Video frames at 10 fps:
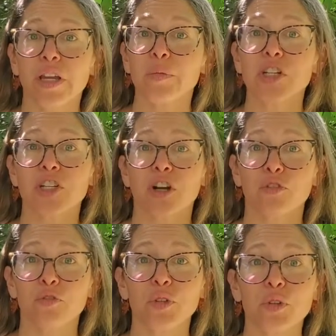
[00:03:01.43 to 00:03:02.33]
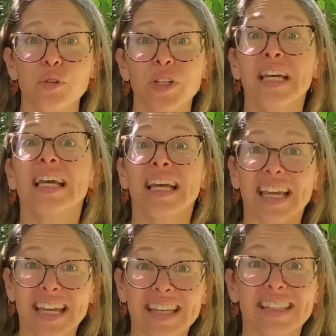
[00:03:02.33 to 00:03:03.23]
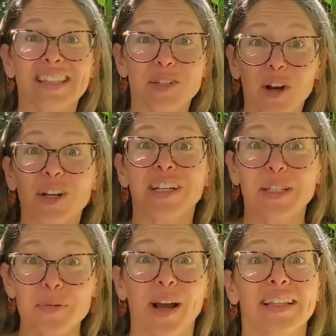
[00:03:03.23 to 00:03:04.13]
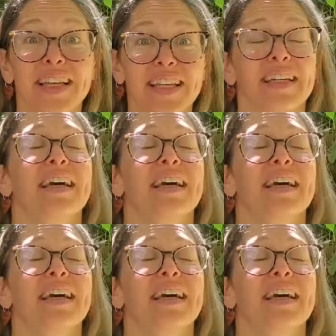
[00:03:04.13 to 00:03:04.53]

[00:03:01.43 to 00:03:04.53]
We share food in the darkening twilight.